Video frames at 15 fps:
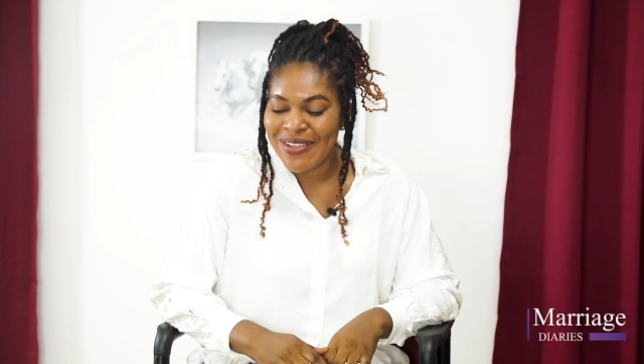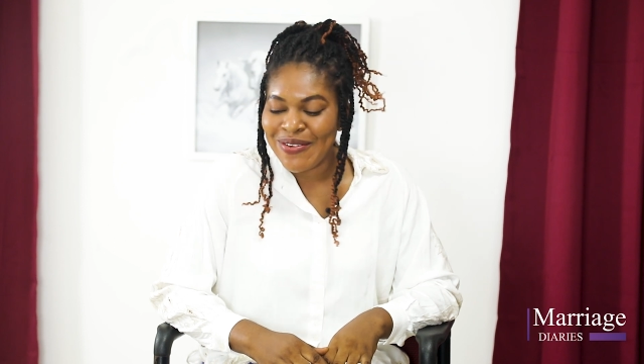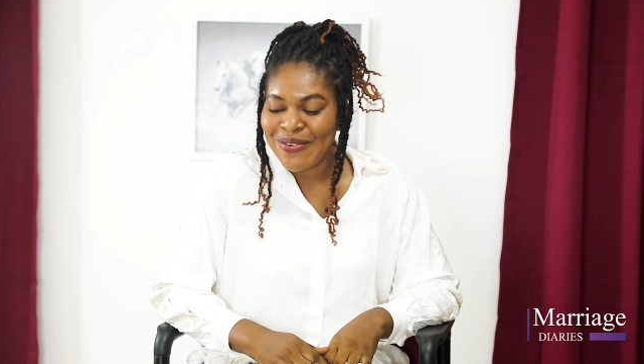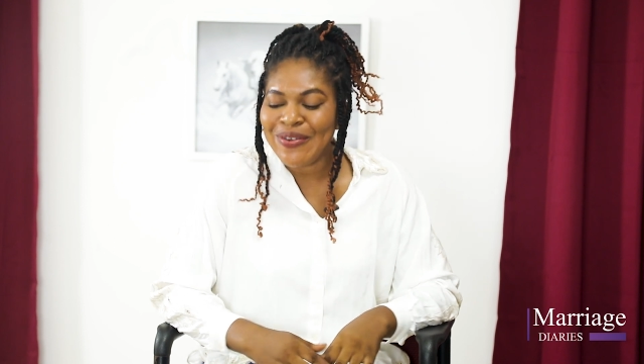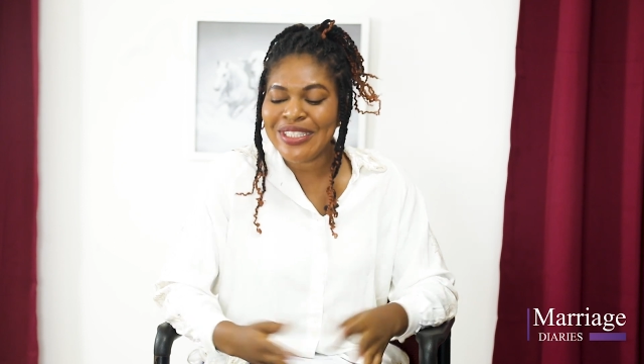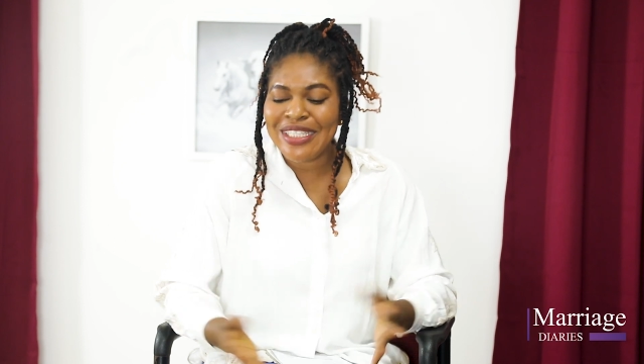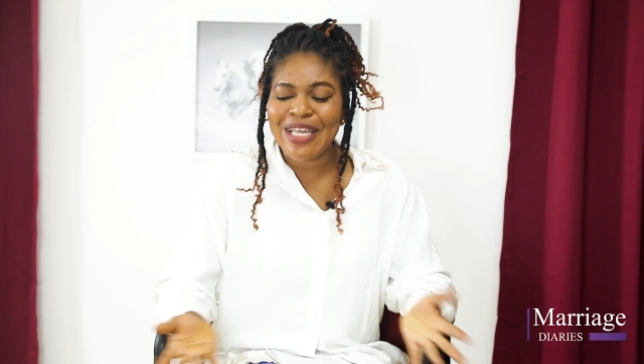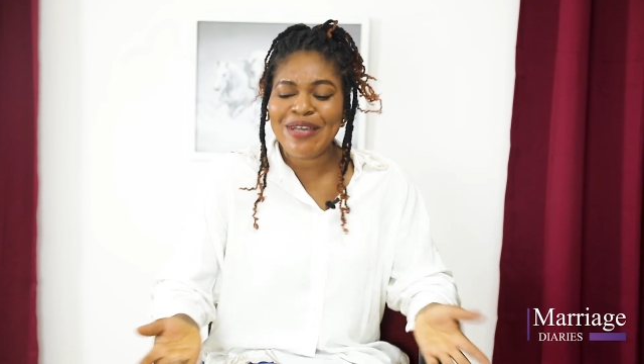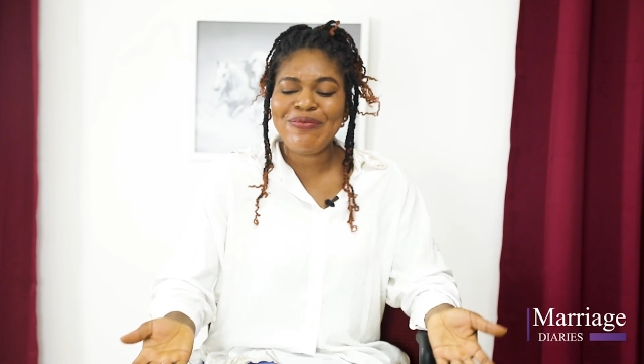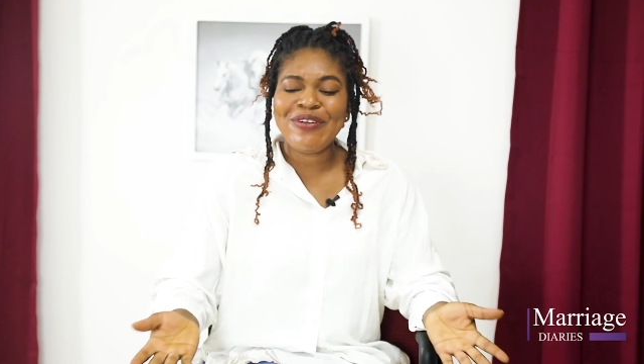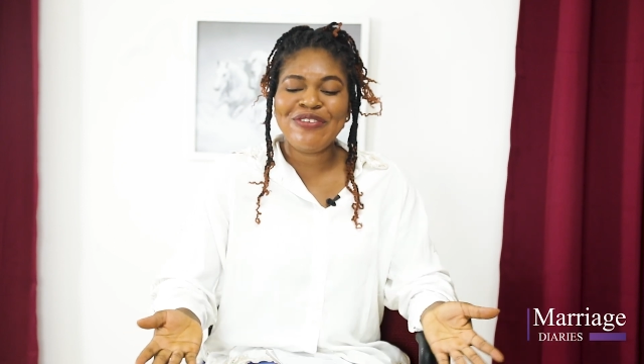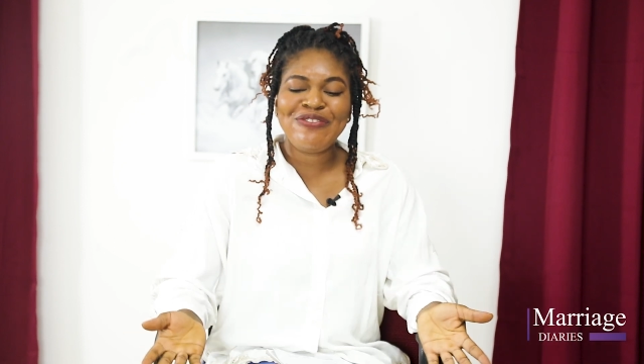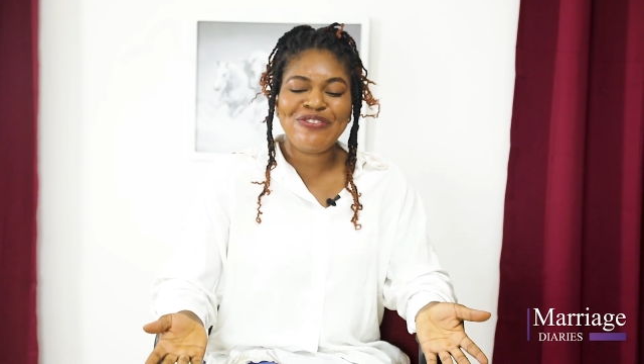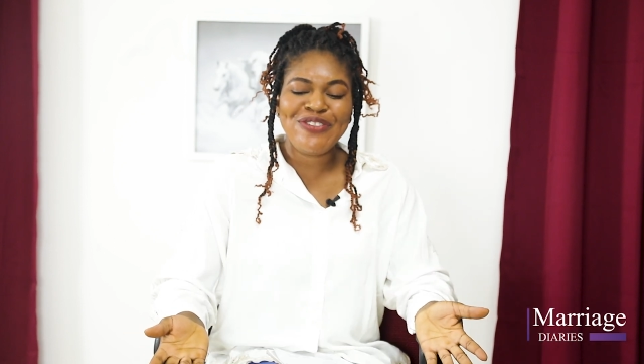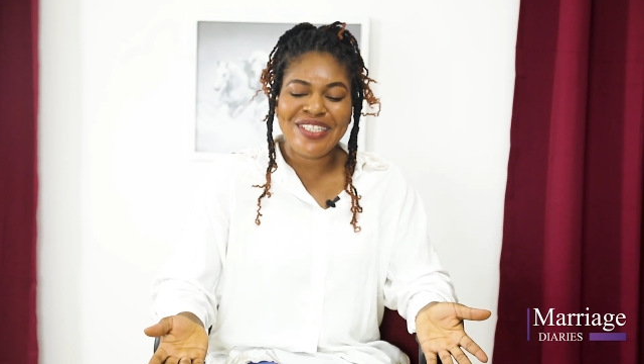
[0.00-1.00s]
what type of
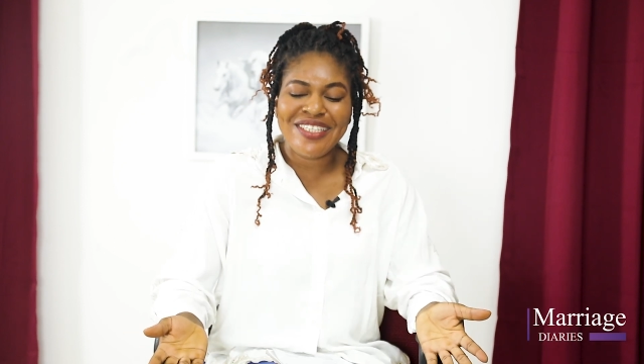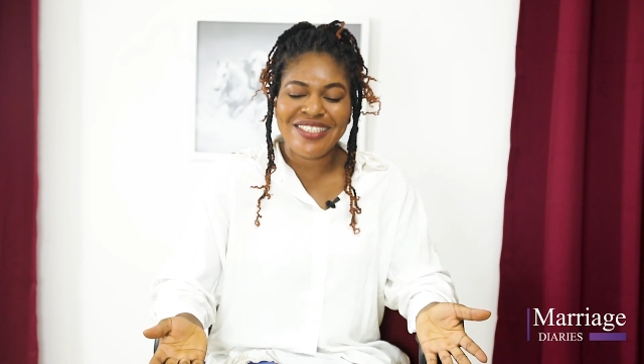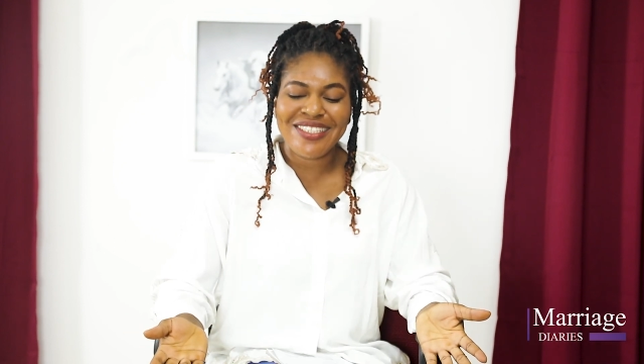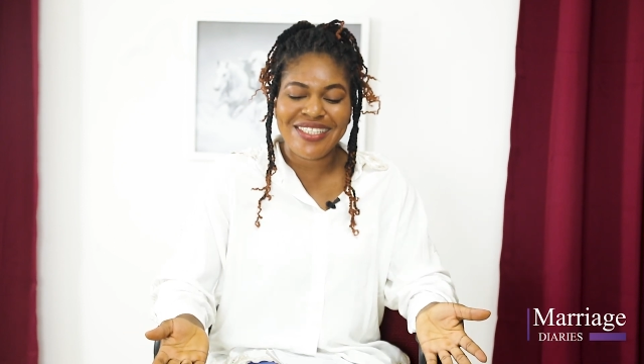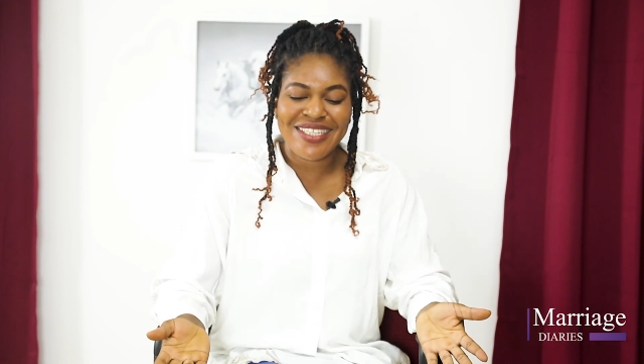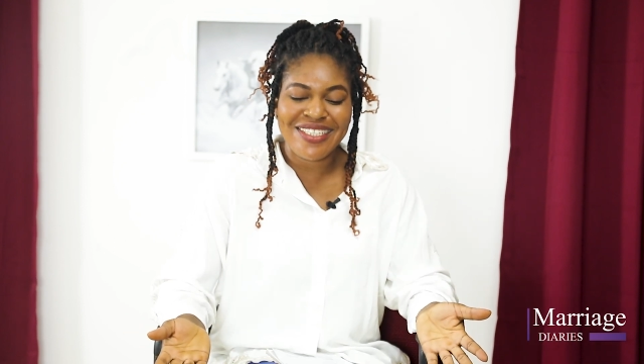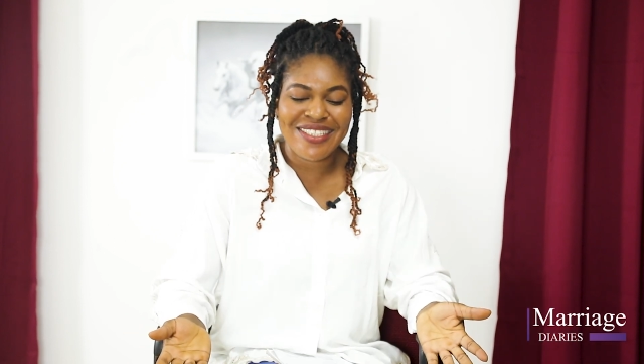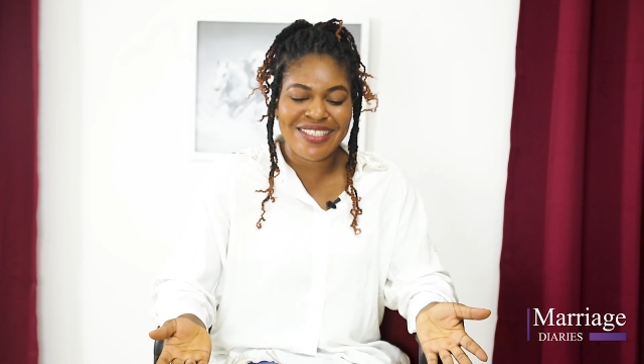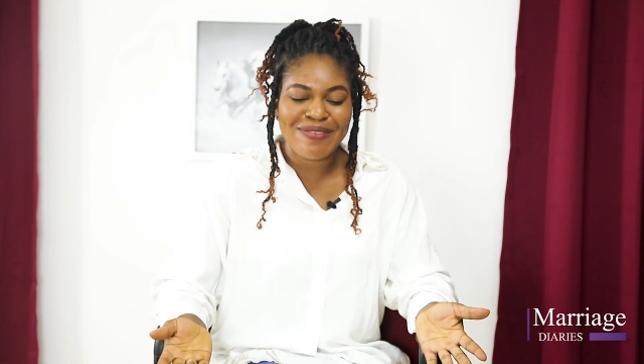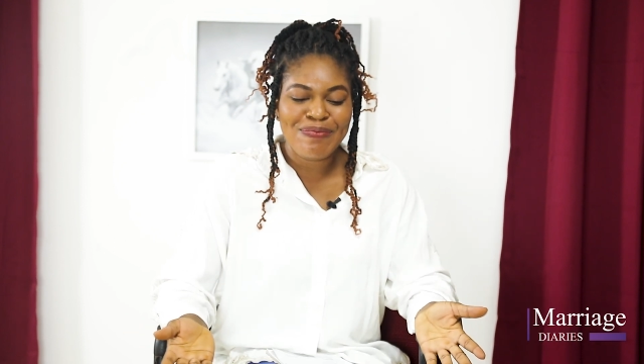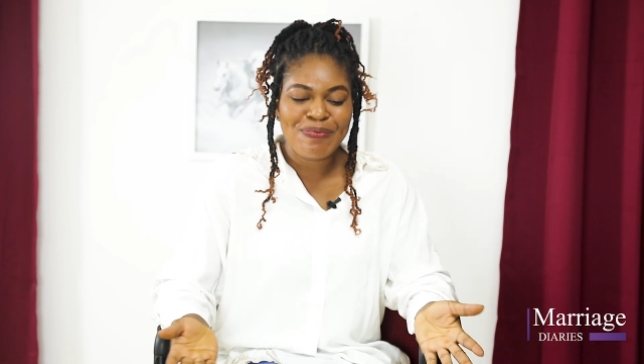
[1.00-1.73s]
food is this?